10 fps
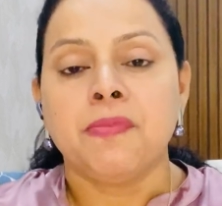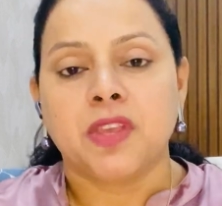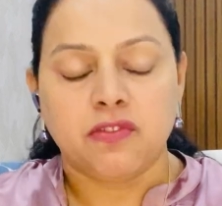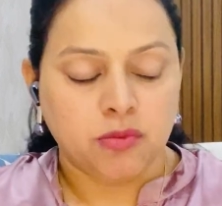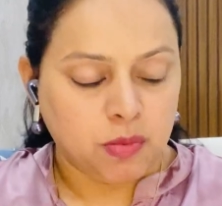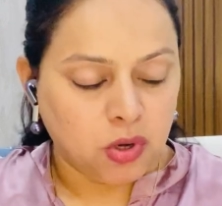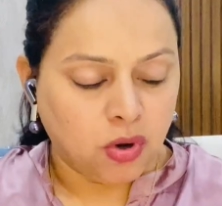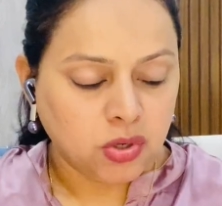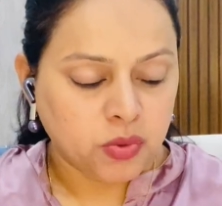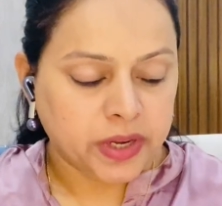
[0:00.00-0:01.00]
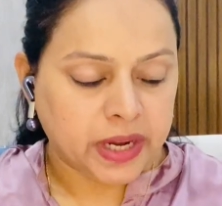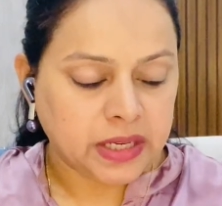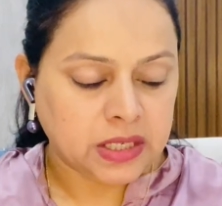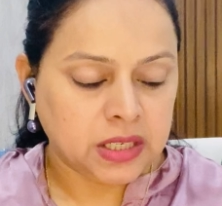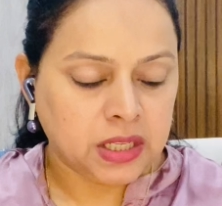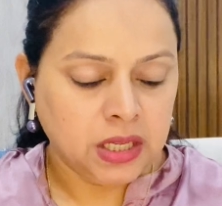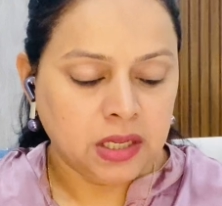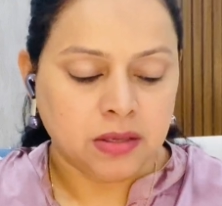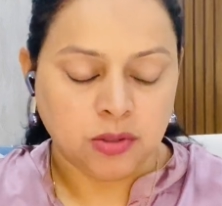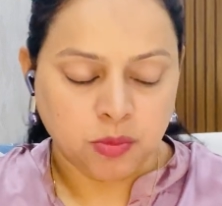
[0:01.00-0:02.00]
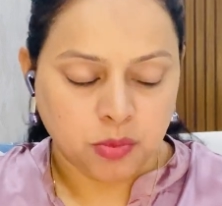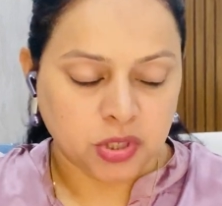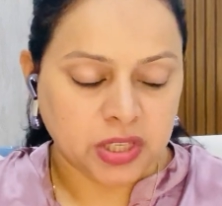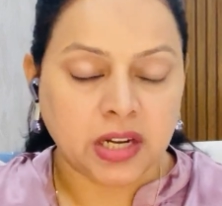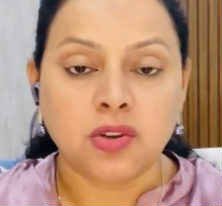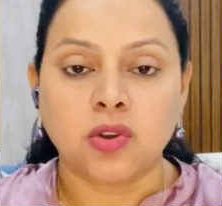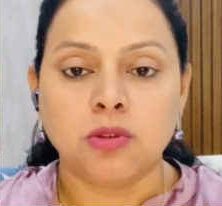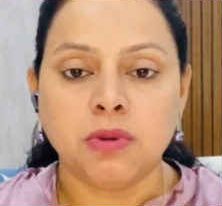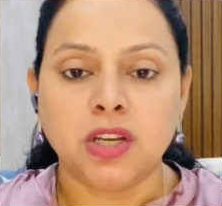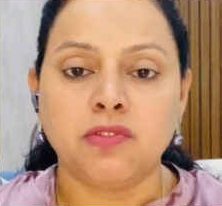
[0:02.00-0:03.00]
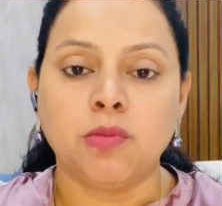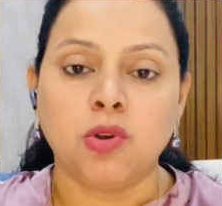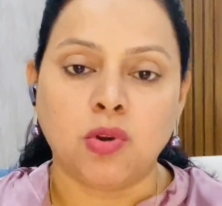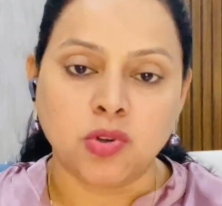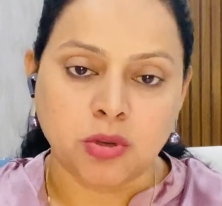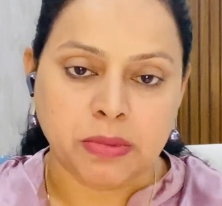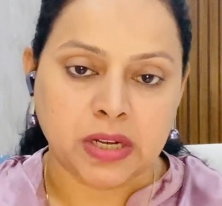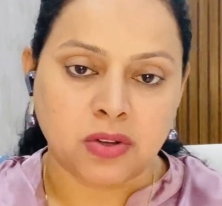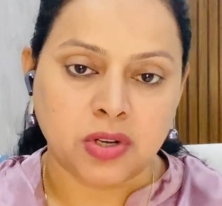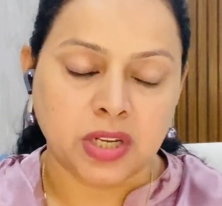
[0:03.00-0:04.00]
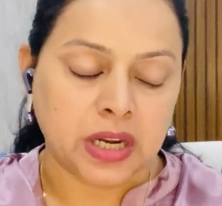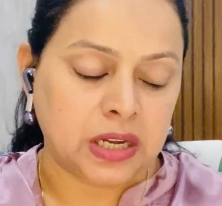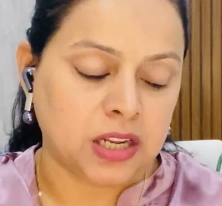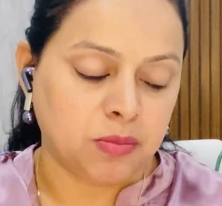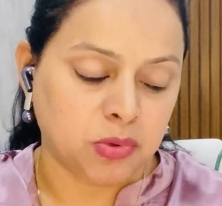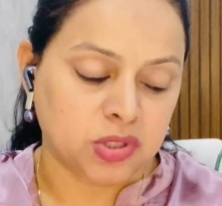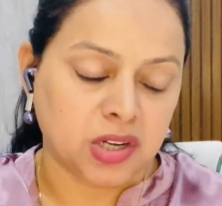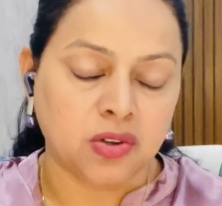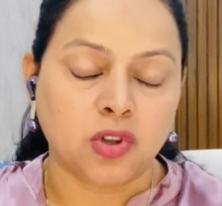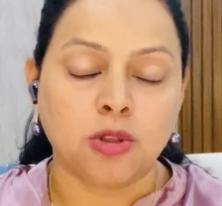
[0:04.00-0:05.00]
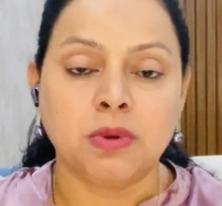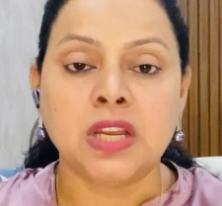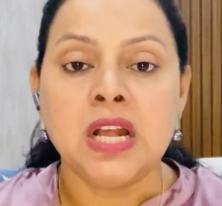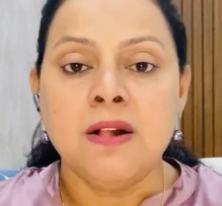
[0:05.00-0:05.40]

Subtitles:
If you belong to a category, you put that document. If you belong to a minority category, put that document.